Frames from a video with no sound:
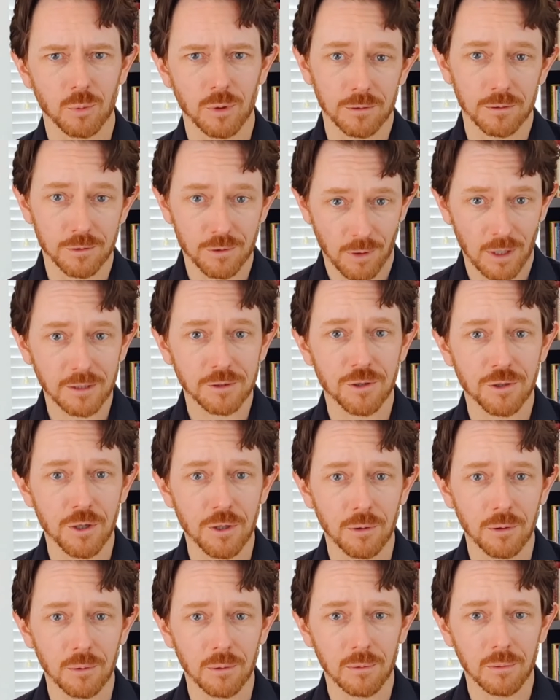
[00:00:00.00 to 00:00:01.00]
will trust
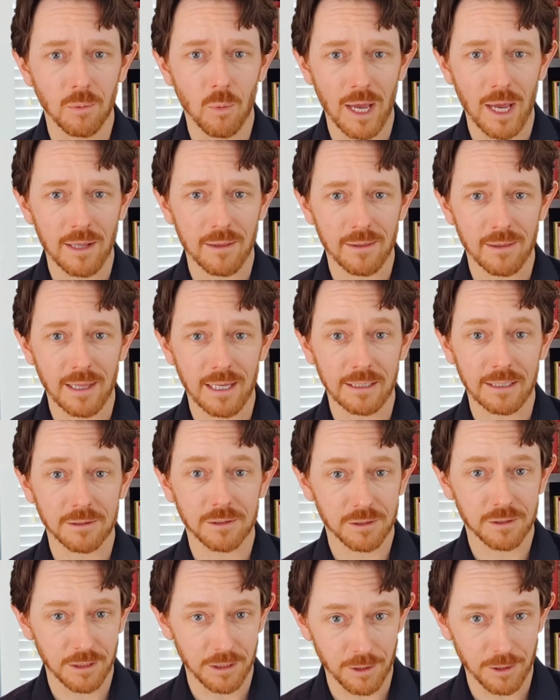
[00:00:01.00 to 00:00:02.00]
you when they
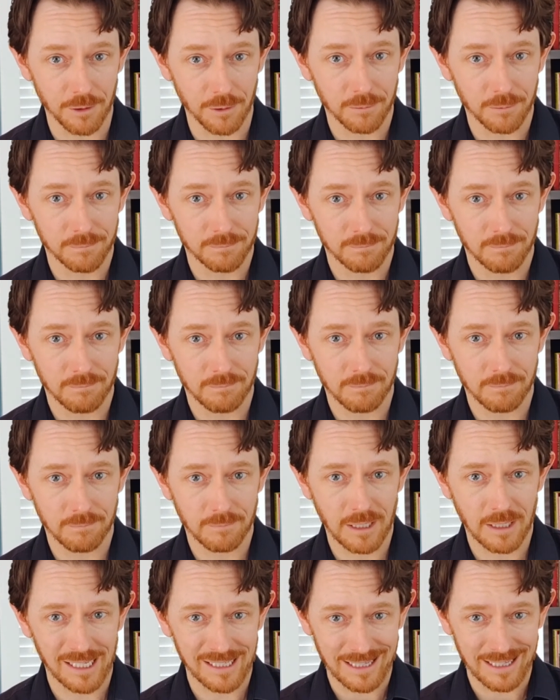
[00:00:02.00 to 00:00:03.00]
see you,
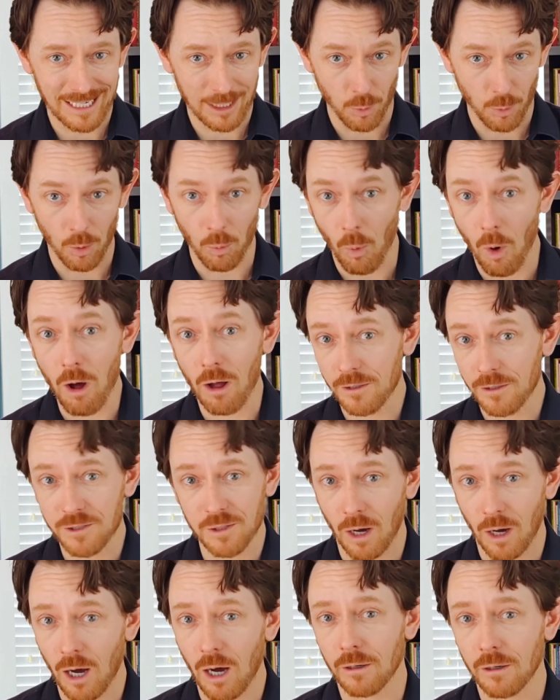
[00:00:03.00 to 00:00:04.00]
and they will want
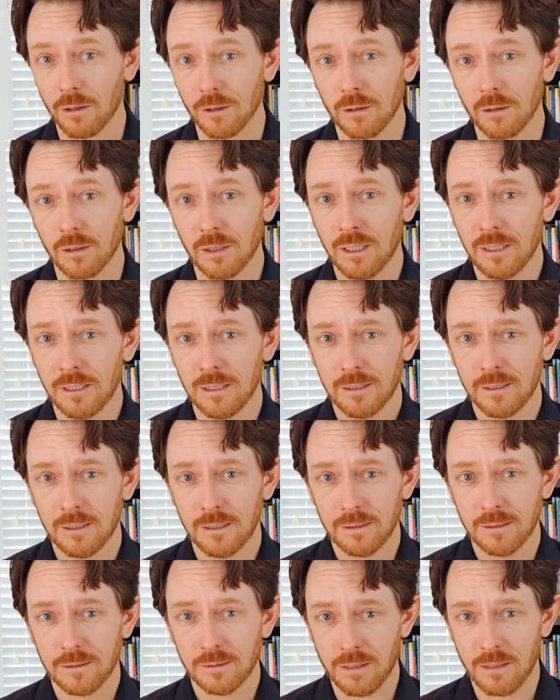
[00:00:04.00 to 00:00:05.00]
to honor
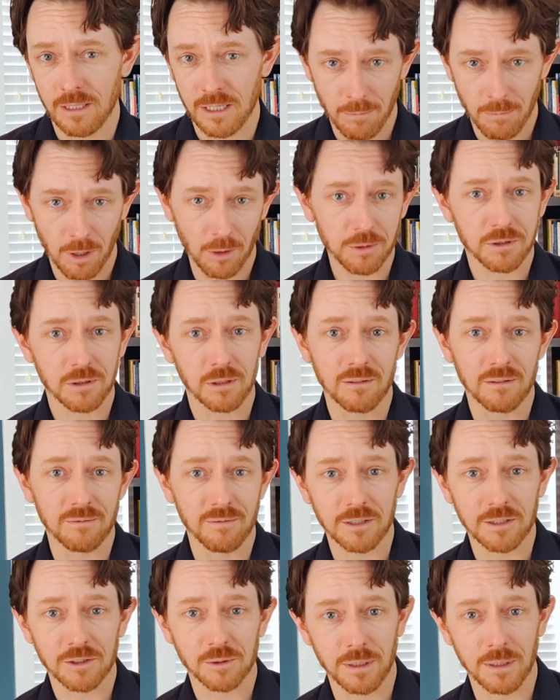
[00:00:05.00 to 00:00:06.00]
the emotional
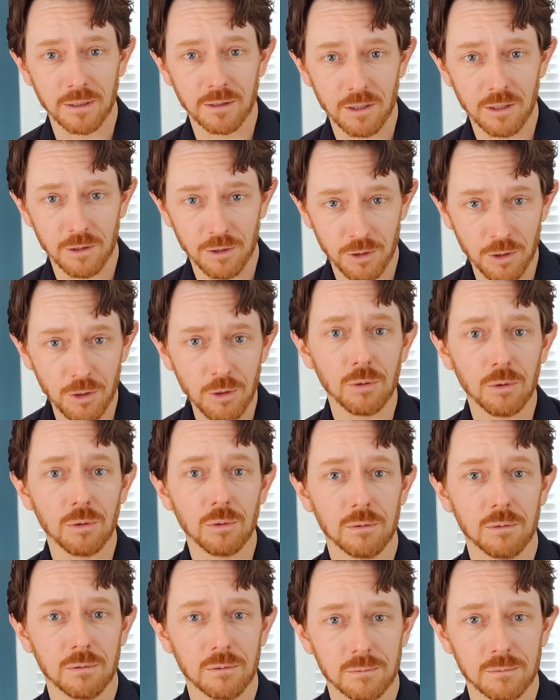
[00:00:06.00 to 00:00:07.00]
investment that
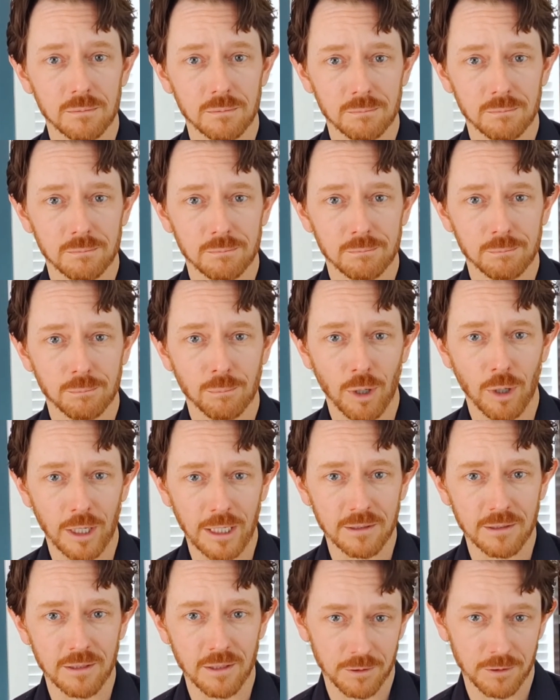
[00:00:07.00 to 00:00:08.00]
you
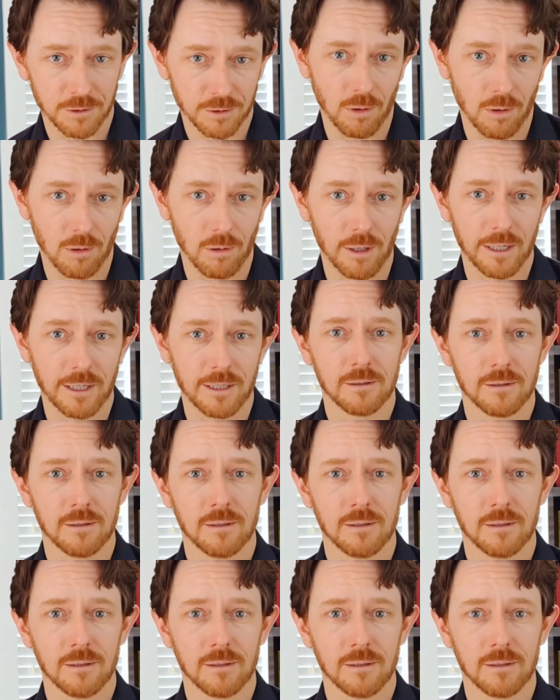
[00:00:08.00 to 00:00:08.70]
bring to the story.